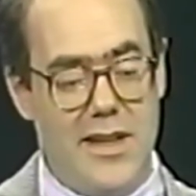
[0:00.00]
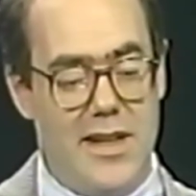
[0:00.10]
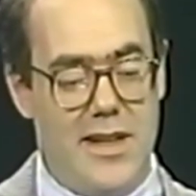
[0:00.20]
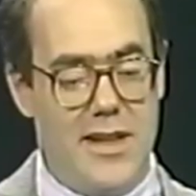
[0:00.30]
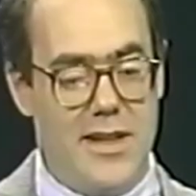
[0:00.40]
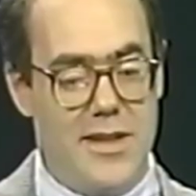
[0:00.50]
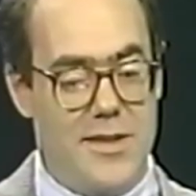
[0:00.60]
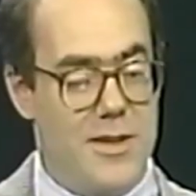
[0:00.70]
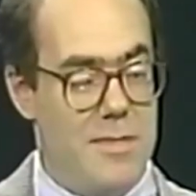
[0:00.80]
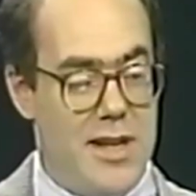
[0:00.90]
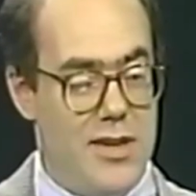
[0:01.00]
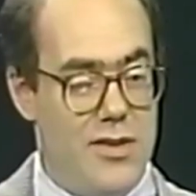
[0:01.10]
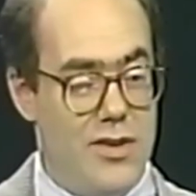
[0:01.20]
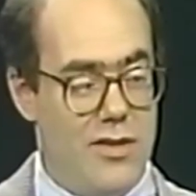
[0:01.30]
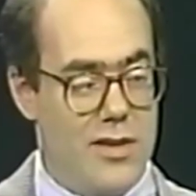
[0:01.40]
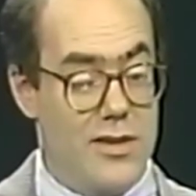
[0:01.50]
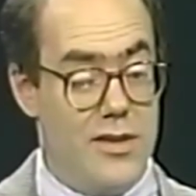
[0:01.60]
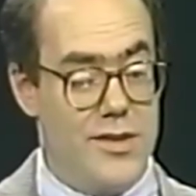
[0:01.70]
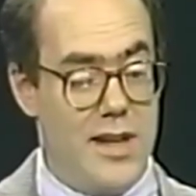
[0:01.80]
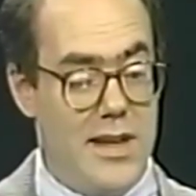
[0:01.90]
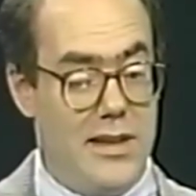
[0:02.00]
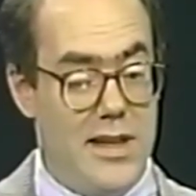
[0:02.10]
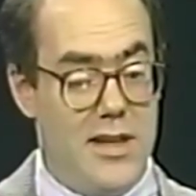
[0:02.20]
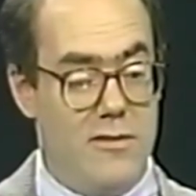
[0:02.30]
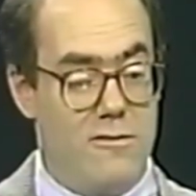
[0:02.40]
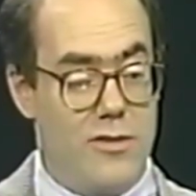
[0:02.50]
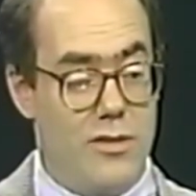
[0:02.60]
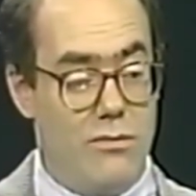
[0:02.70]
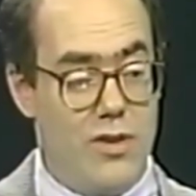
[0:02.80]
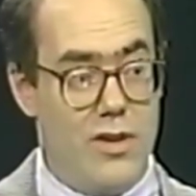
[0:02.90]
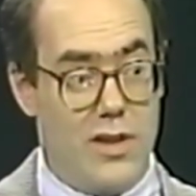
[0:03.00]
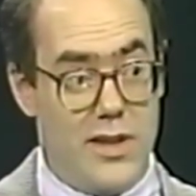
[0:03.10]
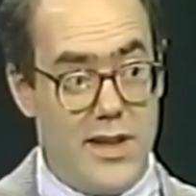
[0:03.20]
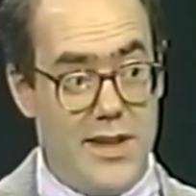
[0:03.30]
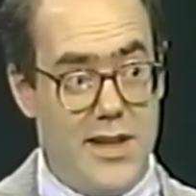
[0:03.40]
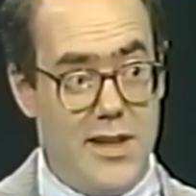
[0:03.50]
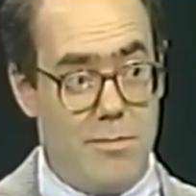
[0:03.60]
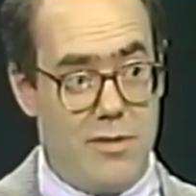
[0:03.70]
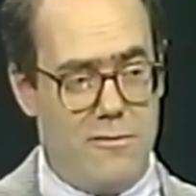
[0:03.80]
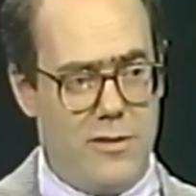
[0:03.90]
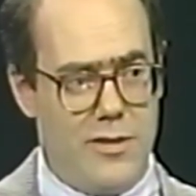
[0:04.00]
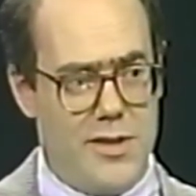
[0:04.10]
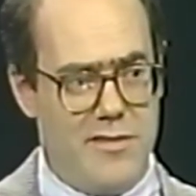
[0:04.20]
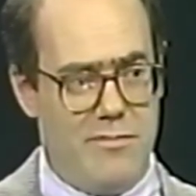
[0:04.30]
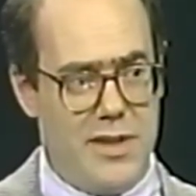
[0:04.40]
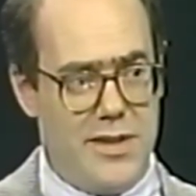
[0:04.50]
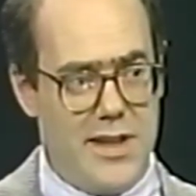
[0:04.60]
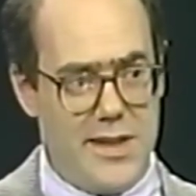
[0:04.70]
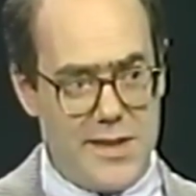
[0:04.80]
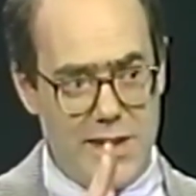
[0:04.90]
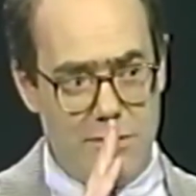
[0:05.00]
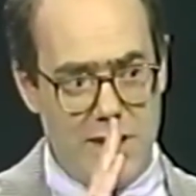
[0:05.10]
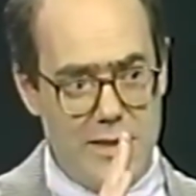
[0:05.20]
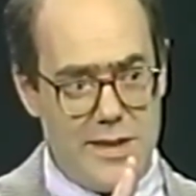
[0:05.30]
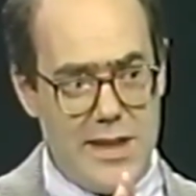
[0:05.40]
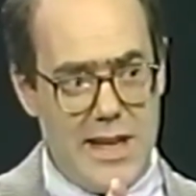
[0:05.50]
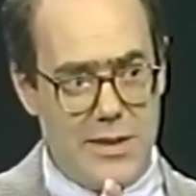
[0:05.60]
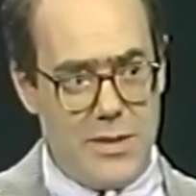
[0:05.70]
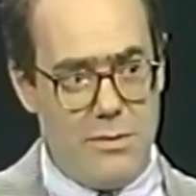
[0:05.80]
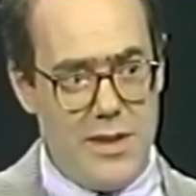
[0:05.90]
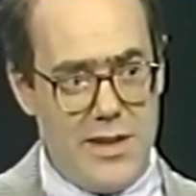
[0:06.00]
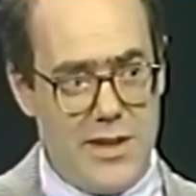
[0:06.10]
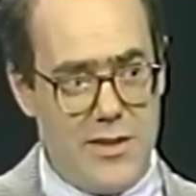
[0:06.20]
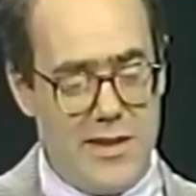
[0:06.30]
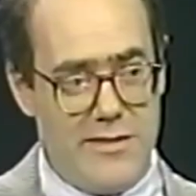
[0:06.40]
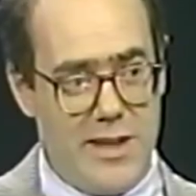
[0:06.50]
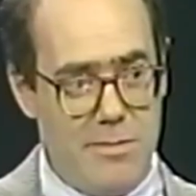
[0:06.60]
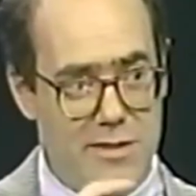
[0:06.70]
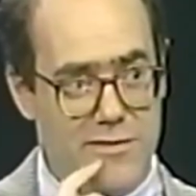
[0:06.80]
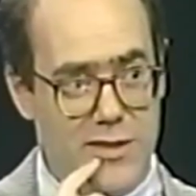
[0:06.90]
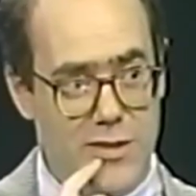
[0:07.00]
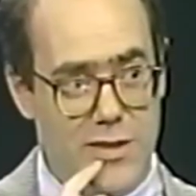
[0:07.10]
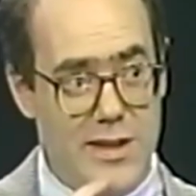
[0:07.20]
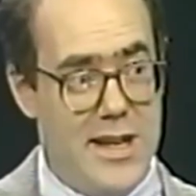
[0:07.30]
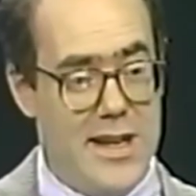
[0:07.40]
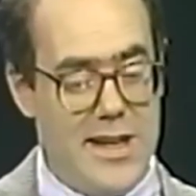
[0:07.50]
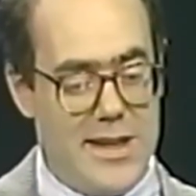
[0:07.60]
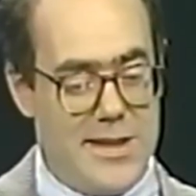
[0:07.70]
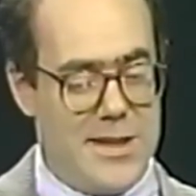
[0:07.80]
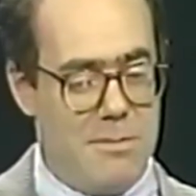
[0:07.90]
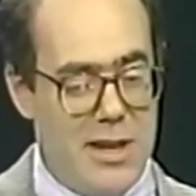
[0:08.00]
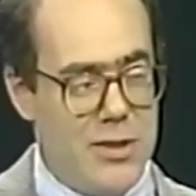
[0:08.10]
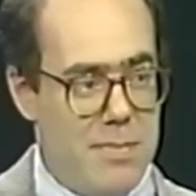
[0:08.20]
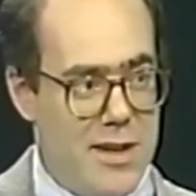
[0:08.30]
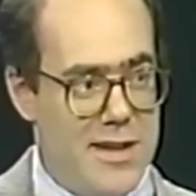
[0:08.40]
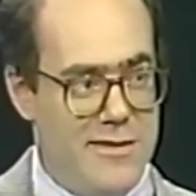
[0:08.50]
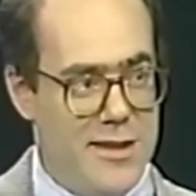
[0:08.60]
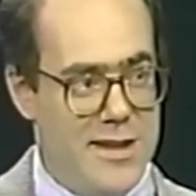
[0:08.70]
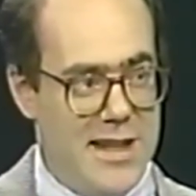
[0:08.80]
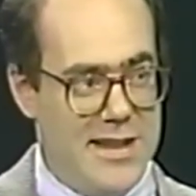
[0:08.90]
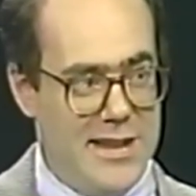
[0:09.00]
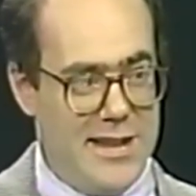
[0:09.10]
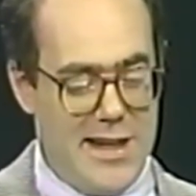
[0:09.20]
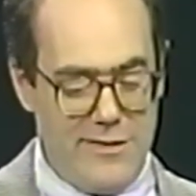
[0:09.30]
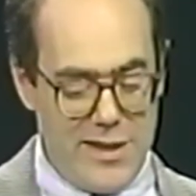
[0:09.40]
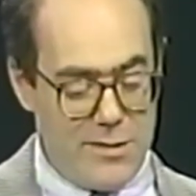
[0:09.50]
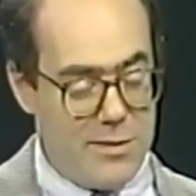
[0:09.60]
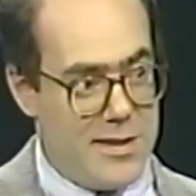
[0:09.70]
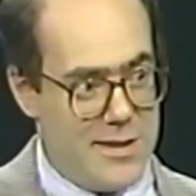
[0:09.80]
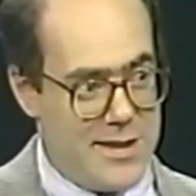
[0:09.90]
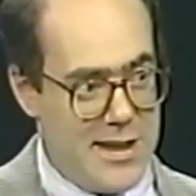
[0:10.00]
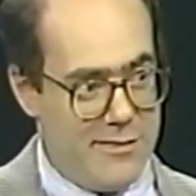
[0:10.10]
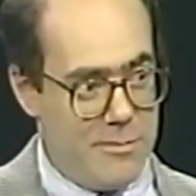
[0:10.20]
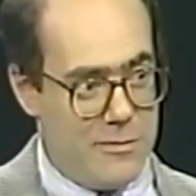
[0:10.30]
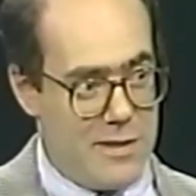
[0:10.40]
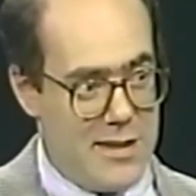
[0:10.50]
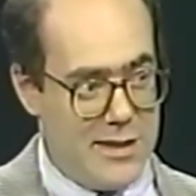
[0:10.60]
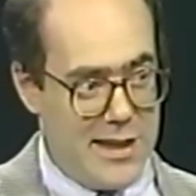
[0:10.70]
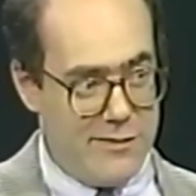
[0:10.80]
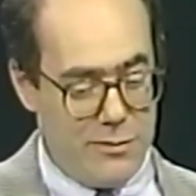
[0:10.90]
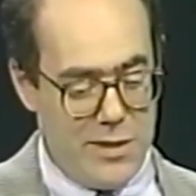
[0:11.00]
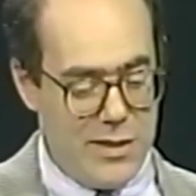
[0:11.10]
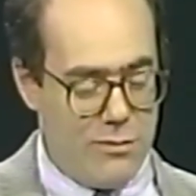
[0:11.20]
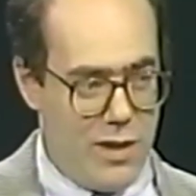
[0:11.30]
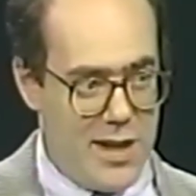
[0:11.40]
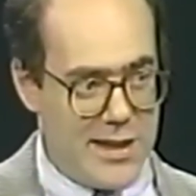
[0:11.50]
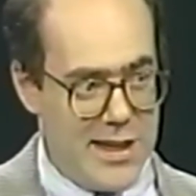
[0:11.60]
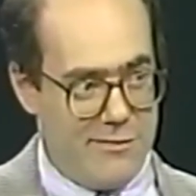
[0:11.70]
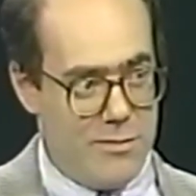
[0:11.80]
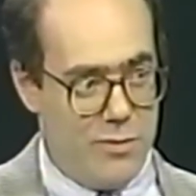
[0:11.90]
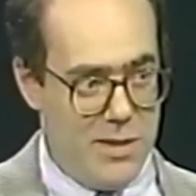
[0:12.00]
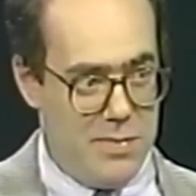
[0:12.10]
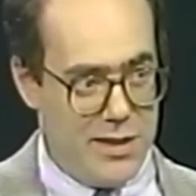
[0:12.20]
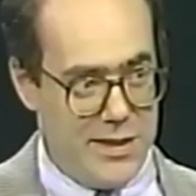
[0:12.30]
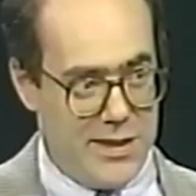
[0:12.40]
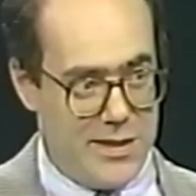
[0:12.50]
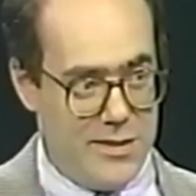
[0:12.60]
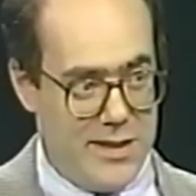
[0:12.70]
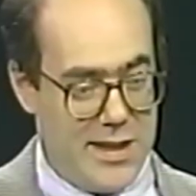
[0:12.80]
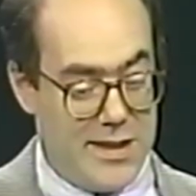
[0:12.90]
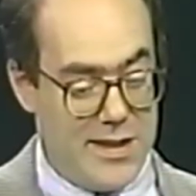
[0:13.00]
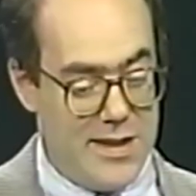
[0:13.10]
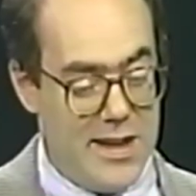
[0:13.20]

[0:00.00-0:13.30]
So many New Yorkers live or work on the upper floors of buildings, and what you see out the window of an upper floor is as much a part of your daily life as what you're seeing from ground level when you're walking from one building to another.